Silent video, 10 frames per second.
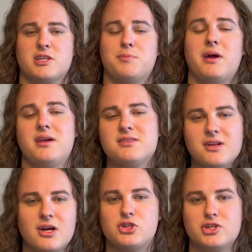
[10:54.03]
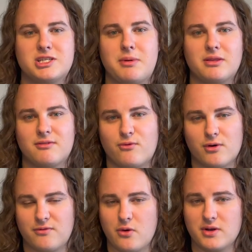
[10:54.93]
But it's not just about the Ford
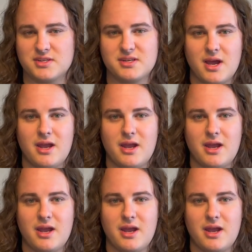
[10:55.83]
Focus.